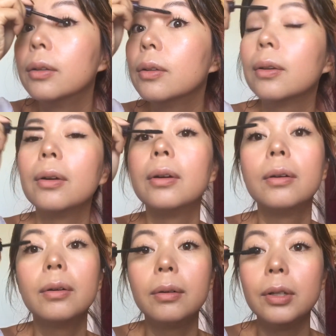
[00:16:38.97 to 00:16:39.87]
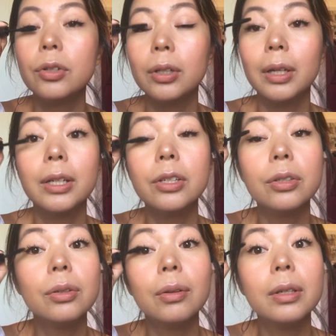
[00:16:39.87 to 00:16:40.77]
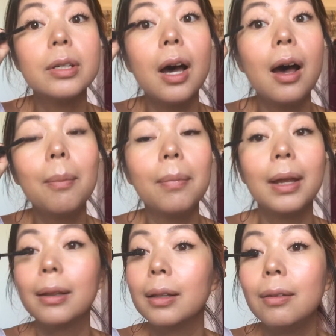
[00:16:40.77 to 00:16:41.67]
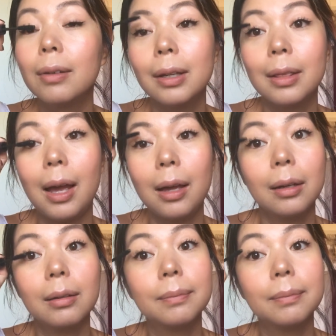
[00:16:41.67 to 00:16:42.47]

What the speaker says: So usually I just do the top and leave it at that.